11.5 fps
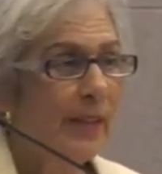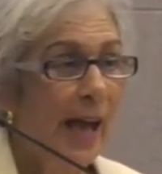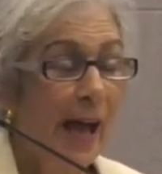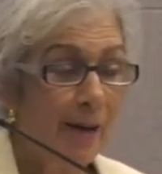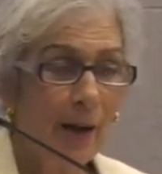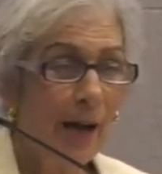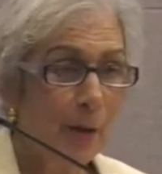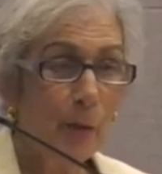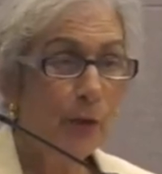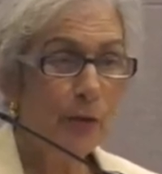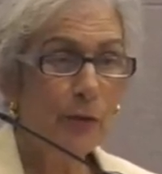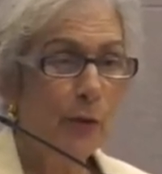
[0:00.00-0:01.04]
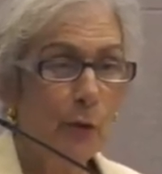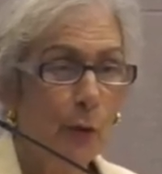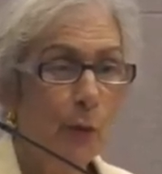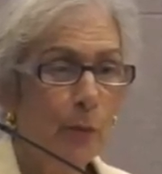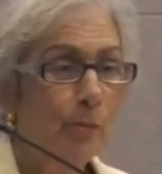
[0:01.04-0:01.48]
that I would, you
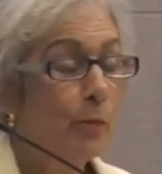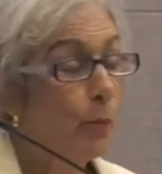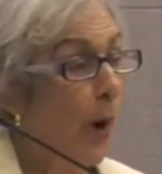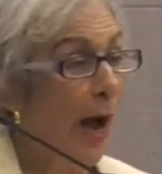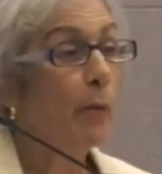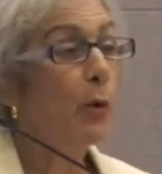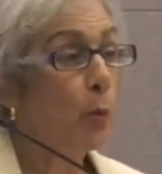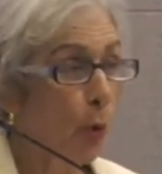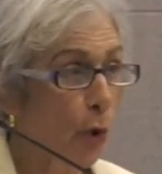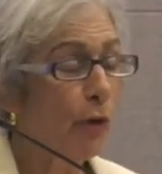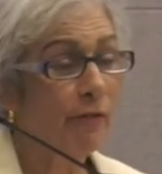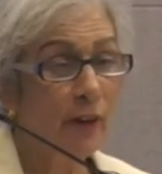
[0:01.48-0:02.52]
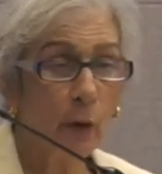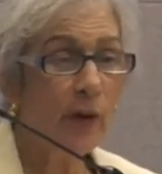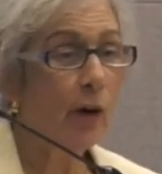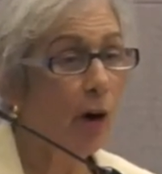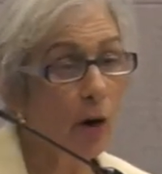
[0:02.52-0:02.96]
know, I would work
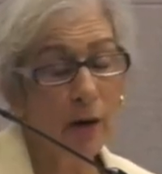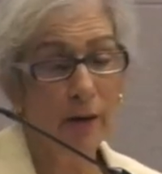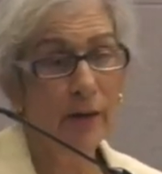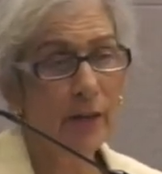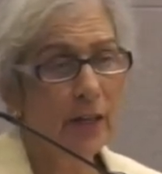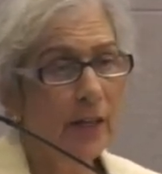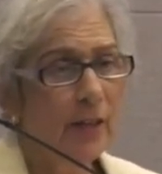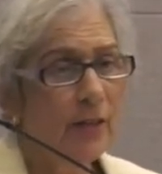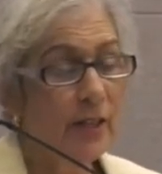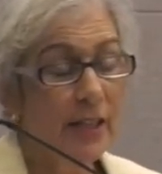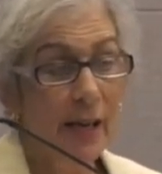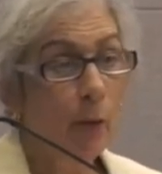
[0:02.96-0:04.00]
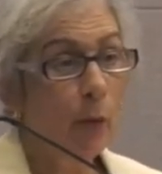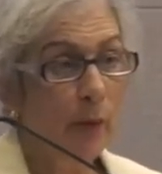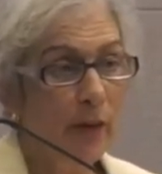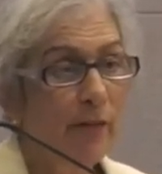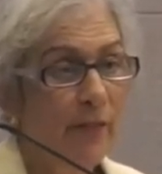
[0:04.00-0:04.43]
very hard to get
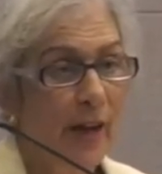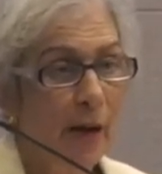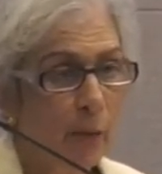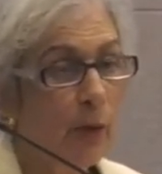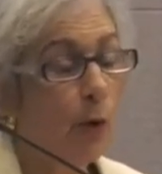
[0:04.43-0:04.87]
rid of that